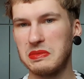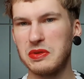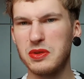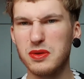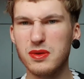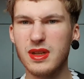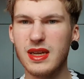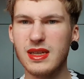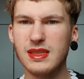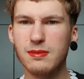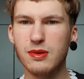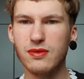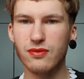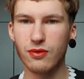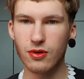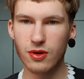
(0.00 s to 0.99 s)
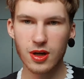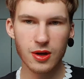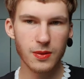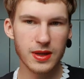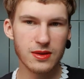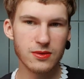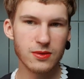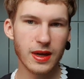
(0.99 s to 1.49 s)
2 days before I
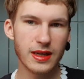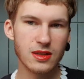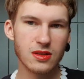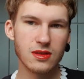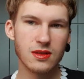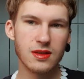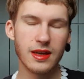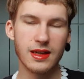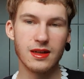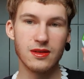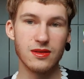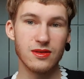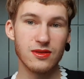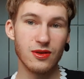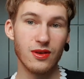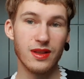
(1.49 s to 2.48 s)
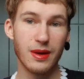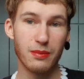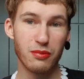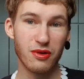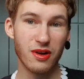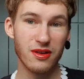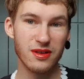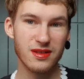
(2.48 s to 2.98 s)
went to Action and I saw that
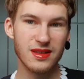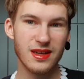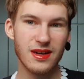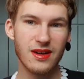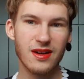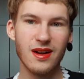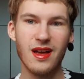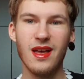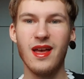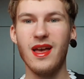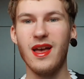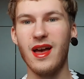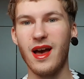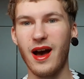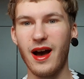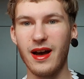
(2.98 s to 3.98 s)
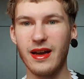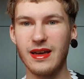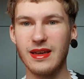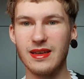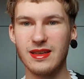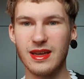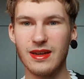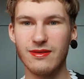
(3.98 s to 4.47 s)
product there, I
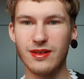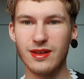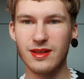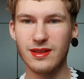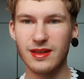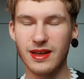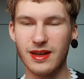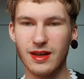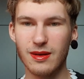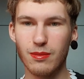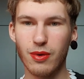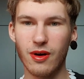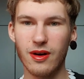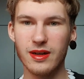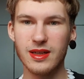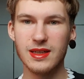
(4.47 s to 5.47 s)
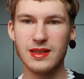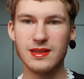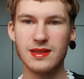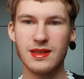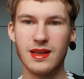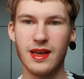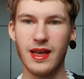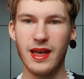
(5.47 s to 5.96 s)
caved in and I bought it,
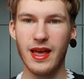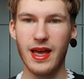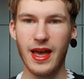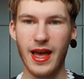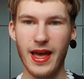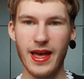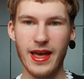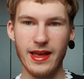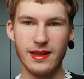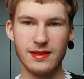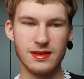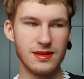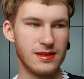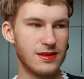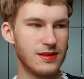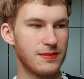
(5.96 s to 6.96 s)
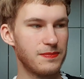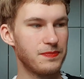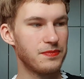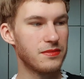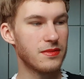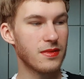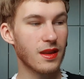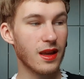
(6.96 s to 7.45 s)
and
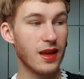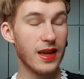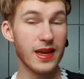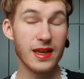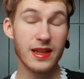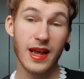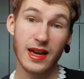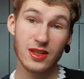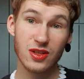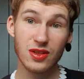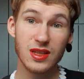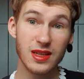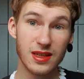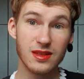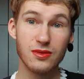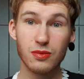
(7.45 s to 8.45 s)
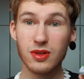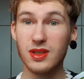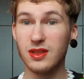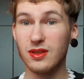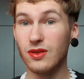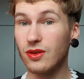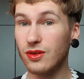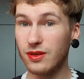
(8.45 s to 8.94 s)
it actually is really
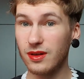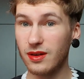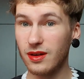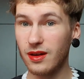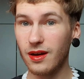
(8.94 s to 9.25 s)
good.